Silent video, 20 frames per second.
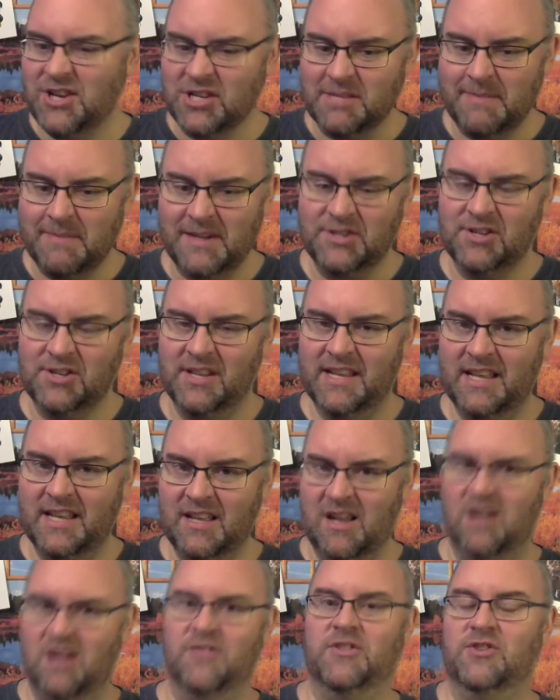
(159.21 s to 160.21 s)
especially
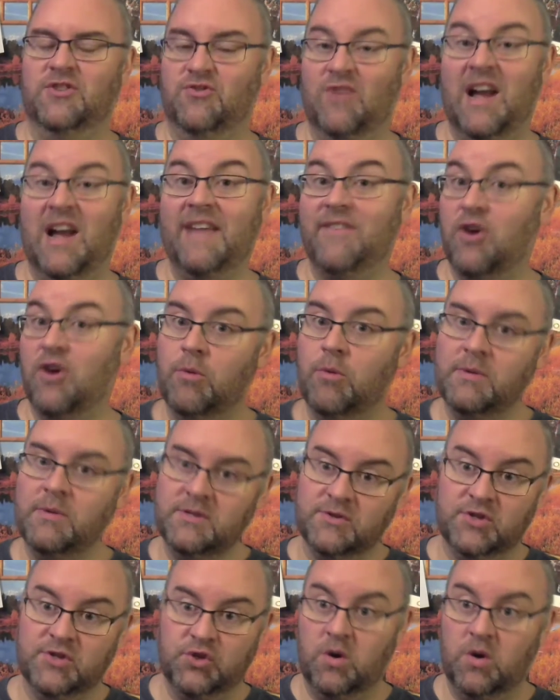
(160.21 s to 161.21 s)
on the drive home, because
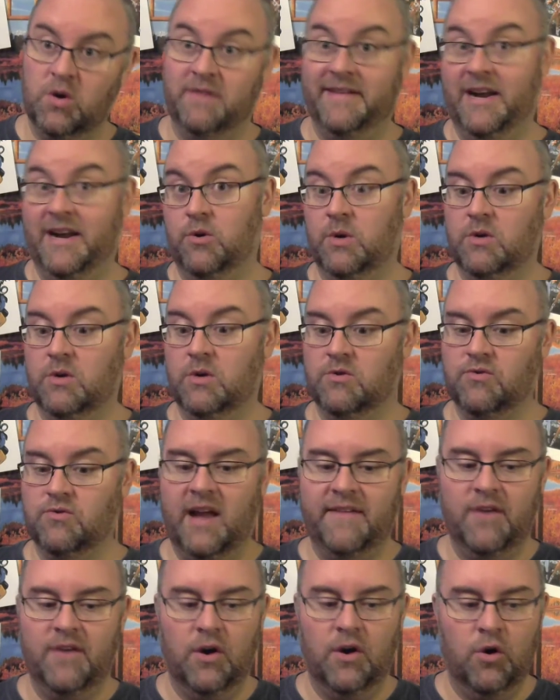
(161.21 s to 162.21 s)
it was a 12-hour
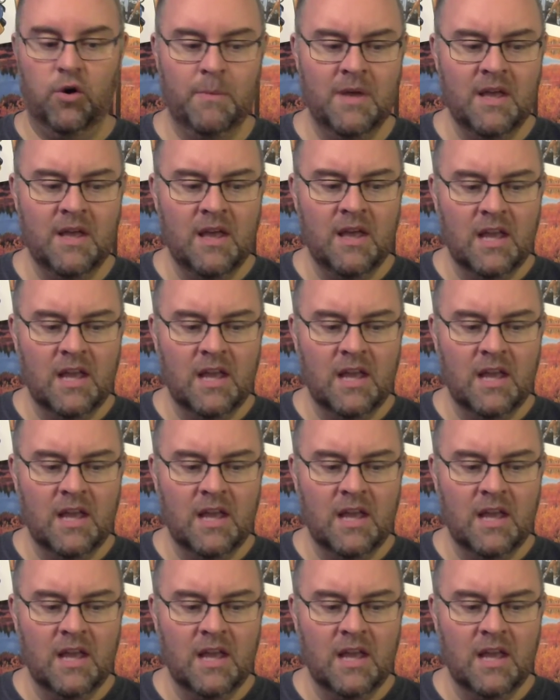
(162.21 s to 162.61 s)
drive home.